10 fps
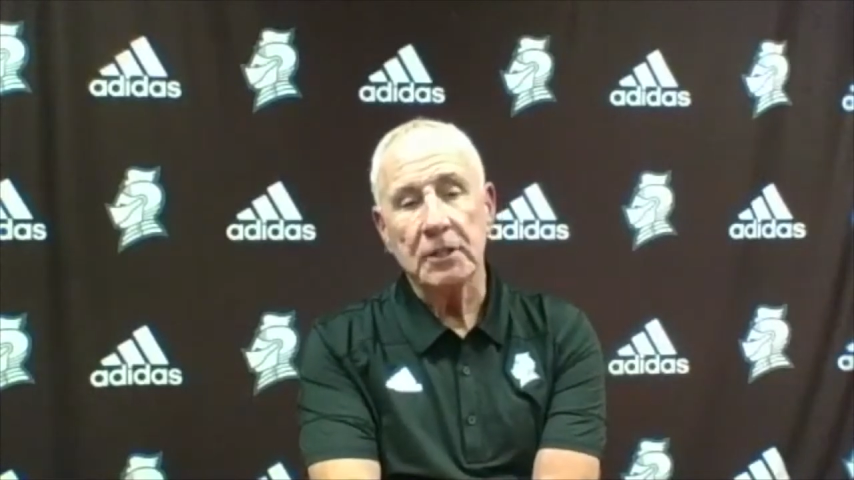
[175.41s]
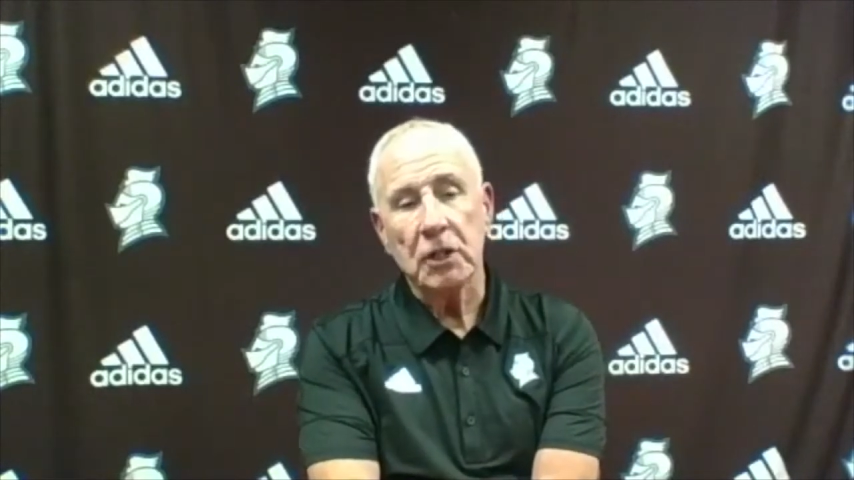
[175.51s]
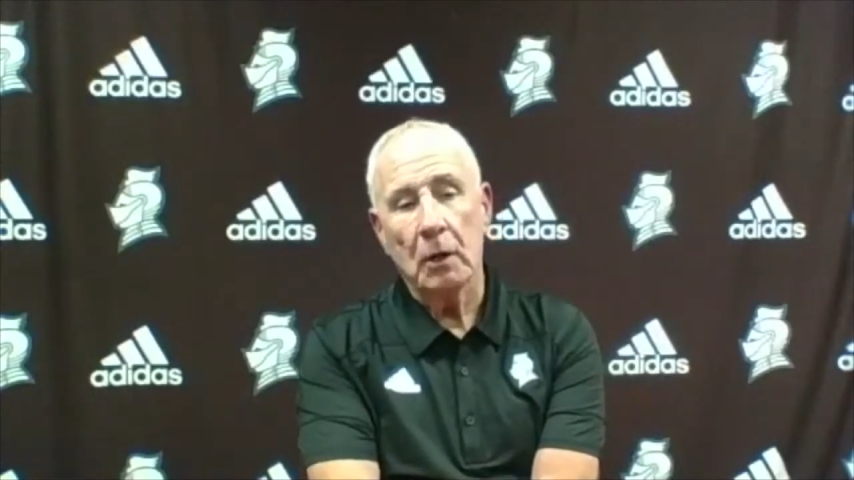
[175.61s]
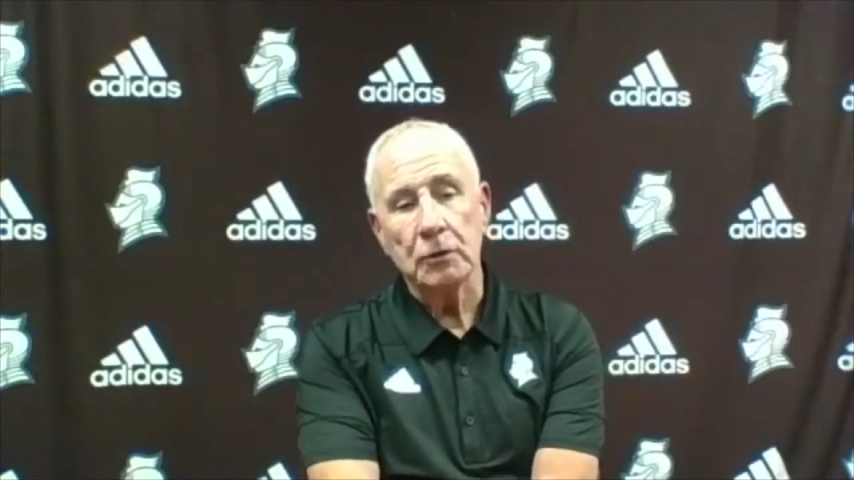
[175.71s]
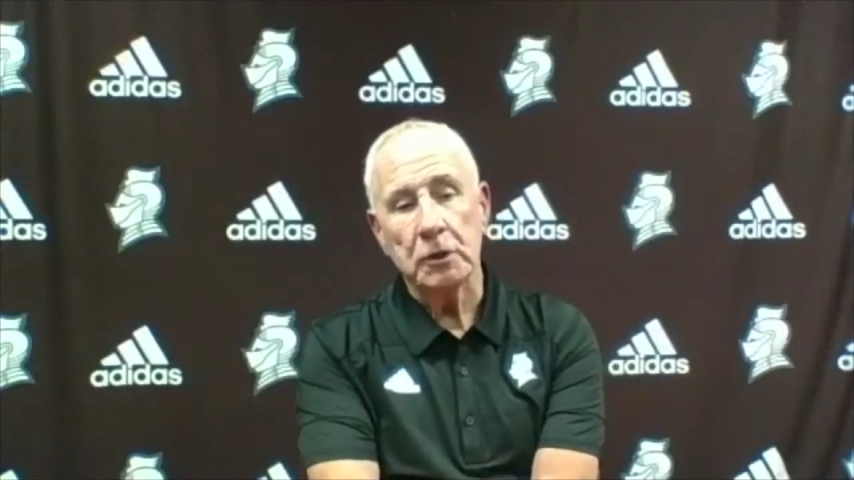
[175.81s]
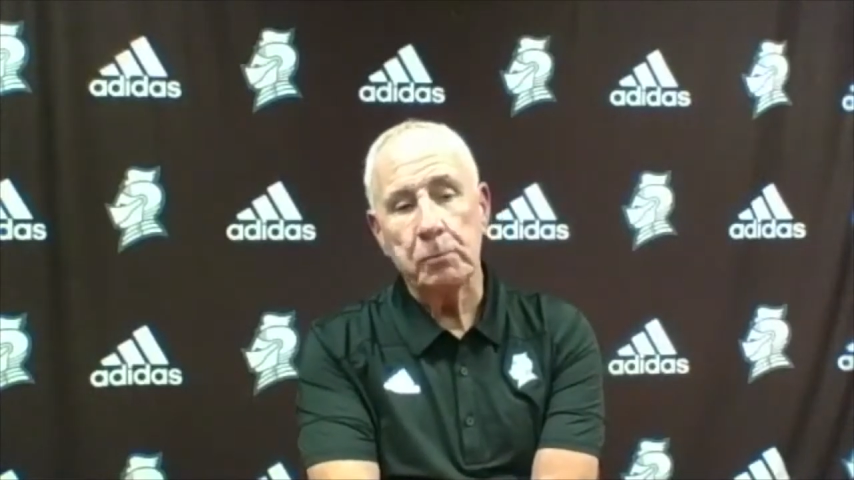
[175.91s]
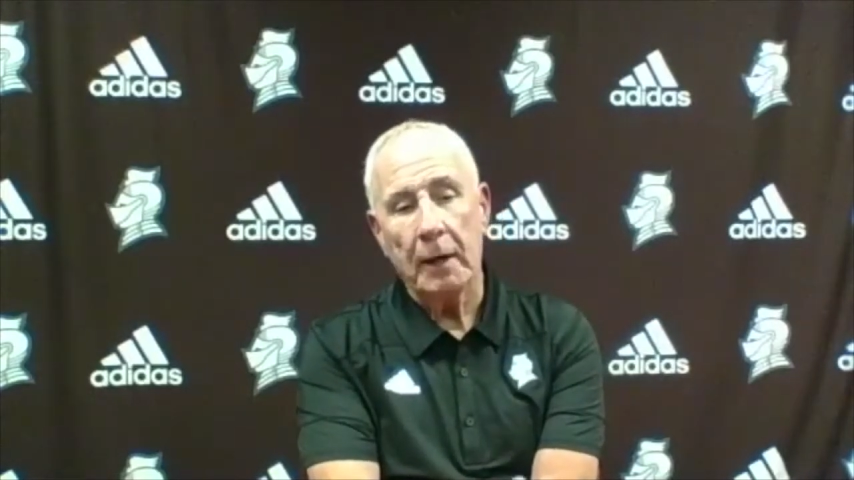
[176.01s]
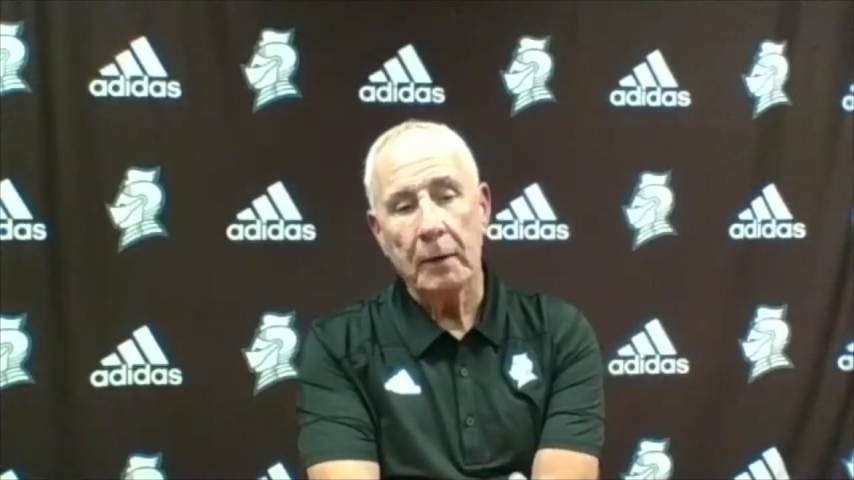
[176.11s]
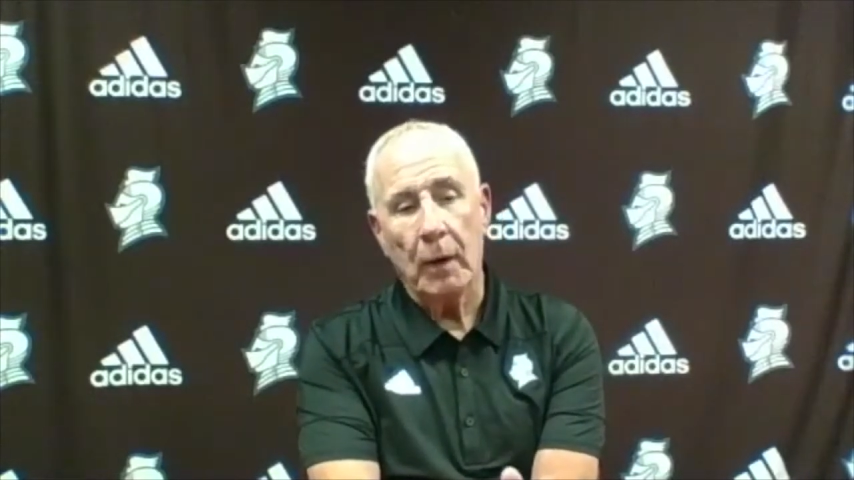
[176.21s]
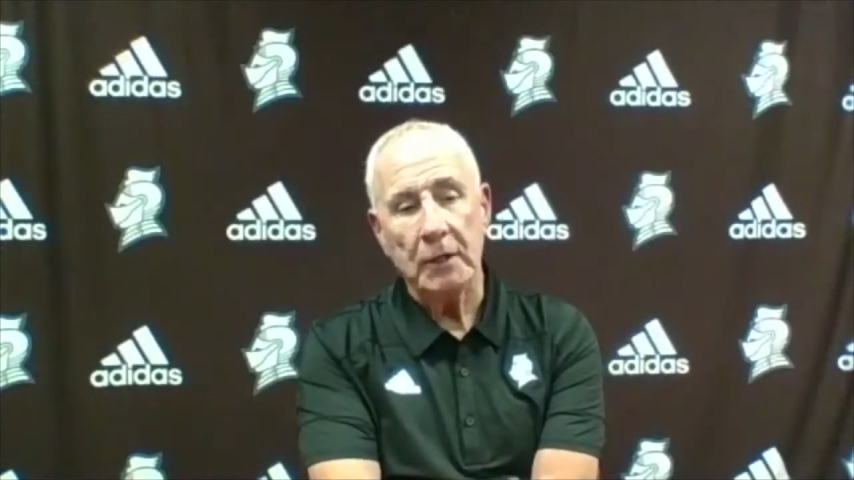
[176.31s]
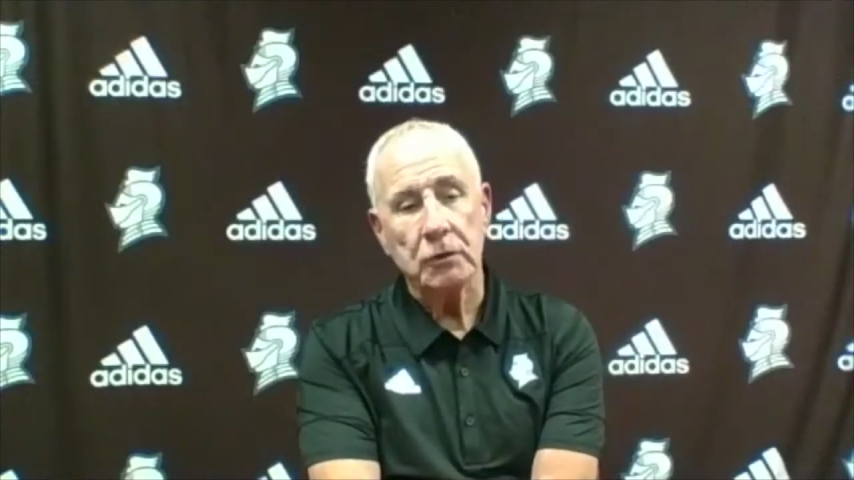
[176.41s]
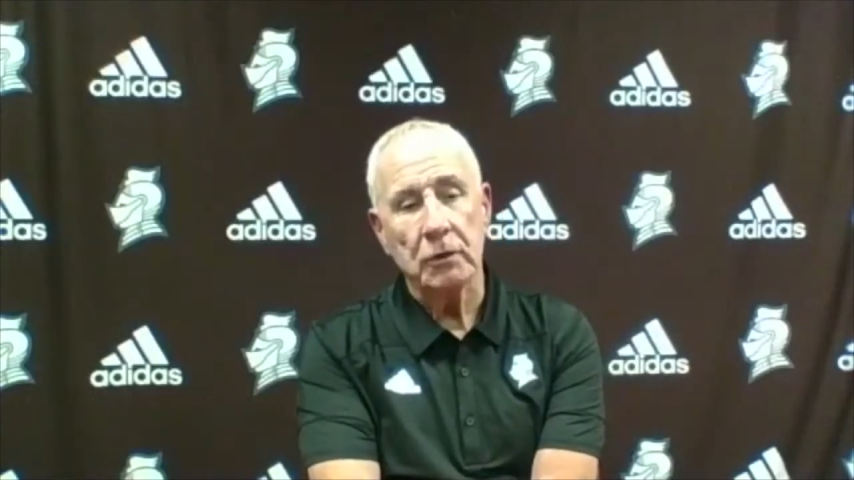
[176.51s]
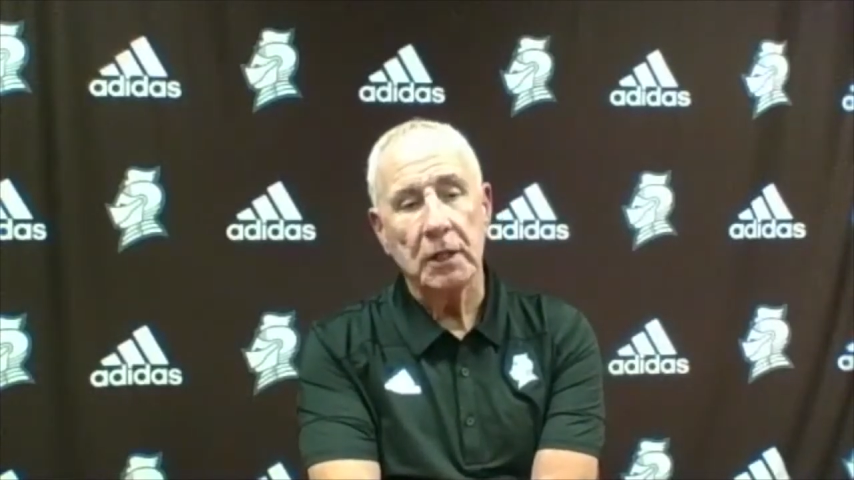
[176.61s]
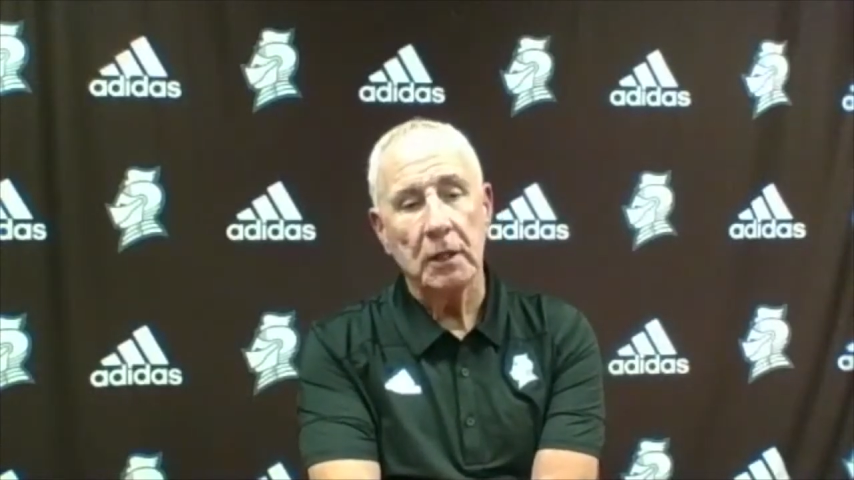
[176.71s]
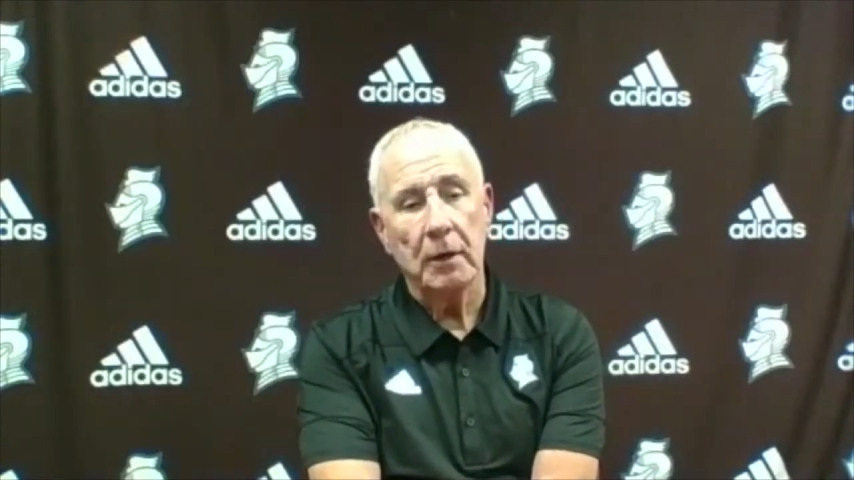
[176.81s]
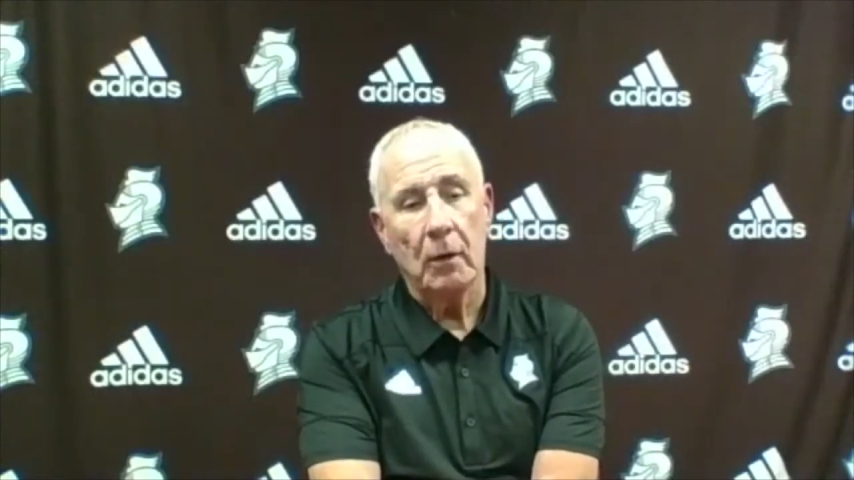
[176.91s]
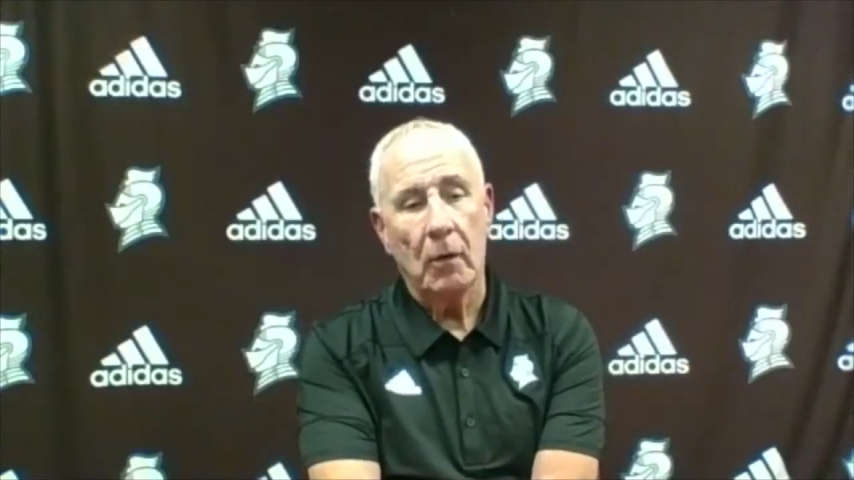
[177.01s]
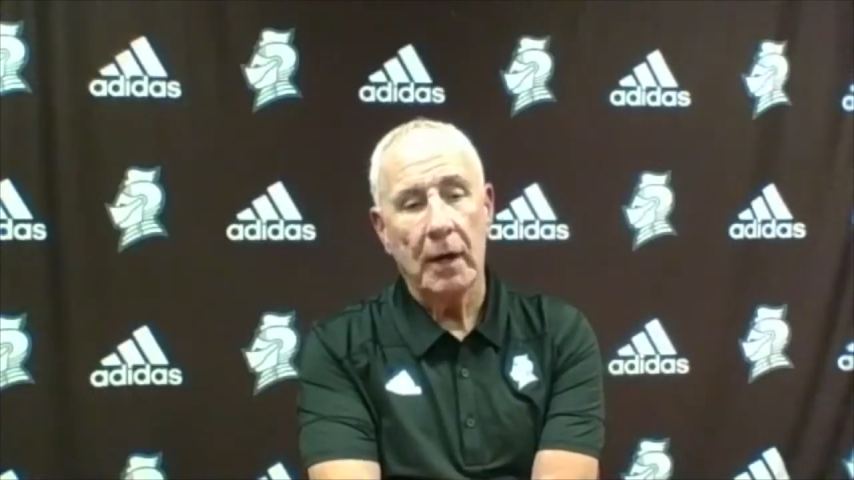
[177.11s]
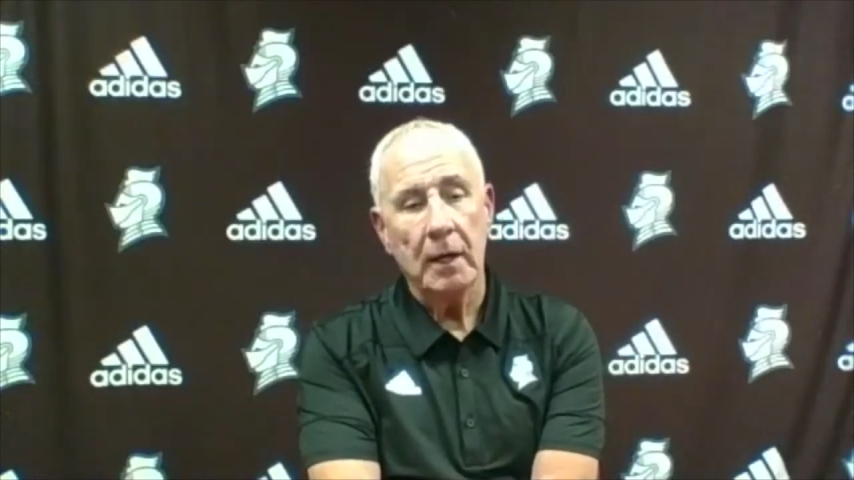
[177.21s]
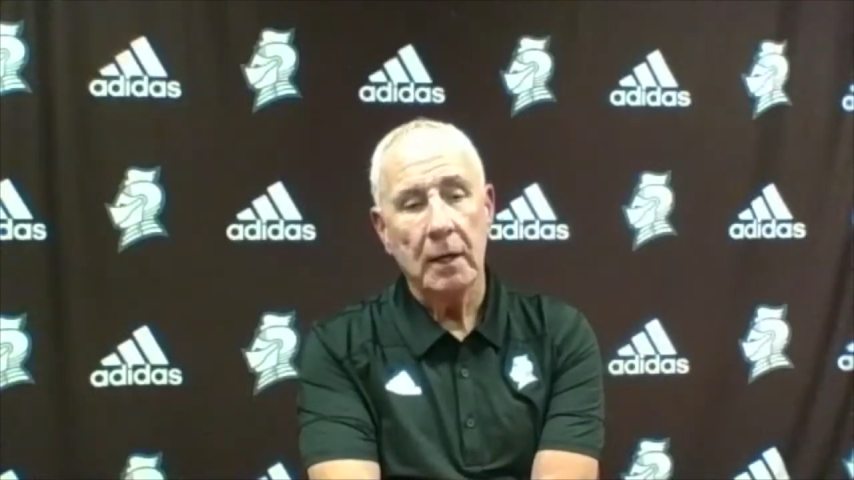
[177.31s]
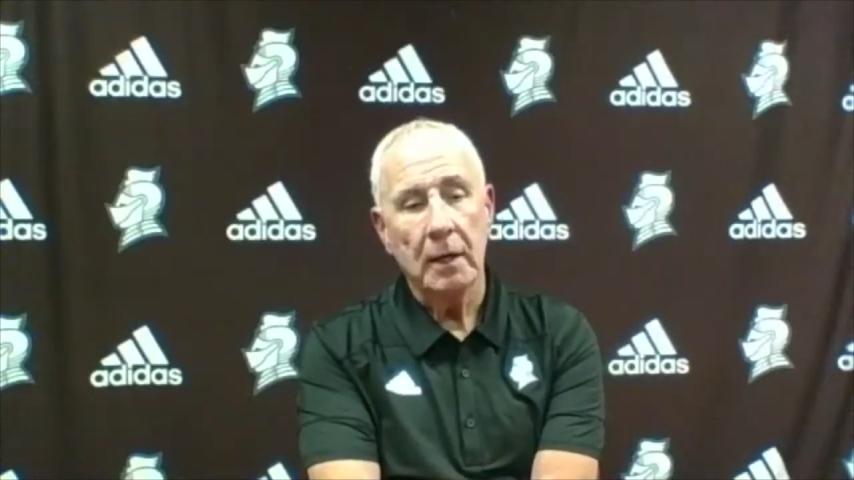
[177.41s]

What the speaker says: Joe's has played Western Illinois